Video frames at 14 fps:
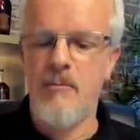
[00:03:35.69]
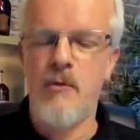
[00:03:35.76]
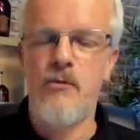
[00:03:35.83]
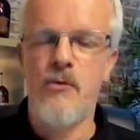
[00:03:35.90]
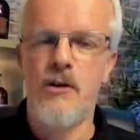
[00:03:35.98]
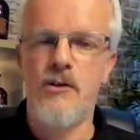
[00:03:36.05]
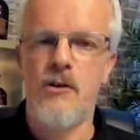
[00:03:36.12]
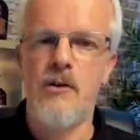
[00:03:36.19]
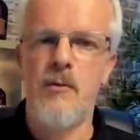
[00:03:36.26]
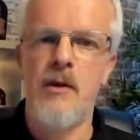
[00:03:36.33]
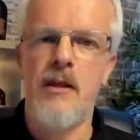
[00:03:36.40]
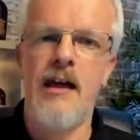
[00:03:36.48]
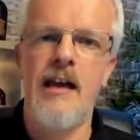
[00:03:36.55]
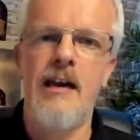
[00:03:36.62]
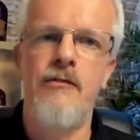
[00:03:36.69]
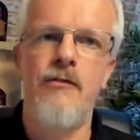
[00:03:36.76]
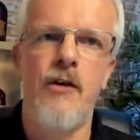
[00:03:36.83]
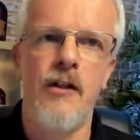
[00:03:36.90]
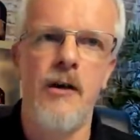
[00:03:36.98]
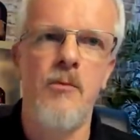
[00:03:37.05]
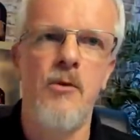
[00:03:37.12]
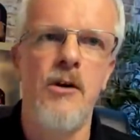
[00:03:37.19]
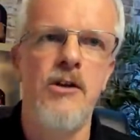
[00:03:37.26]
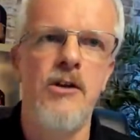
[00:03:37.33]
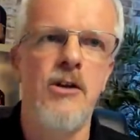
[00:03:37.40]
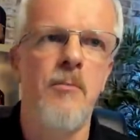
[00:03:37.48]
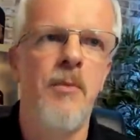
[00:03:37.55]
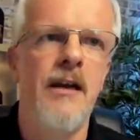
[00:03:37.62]
Before I talk about that any further, I'm going
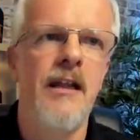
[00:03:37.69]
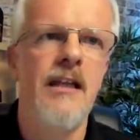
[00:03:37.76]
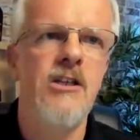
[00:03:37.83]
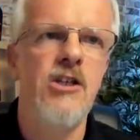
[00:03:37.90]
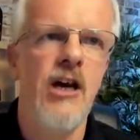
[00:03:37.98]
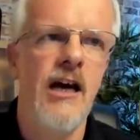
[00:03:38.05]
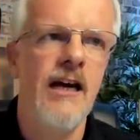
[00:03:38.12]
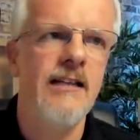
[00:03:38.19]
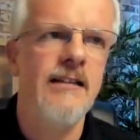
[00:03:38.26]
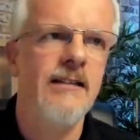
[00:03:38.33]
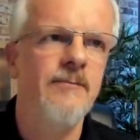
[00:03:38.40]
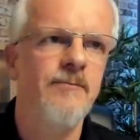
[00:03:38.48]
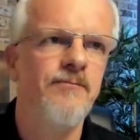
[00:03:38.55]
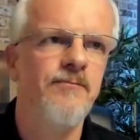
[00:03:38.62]
to jump into the chat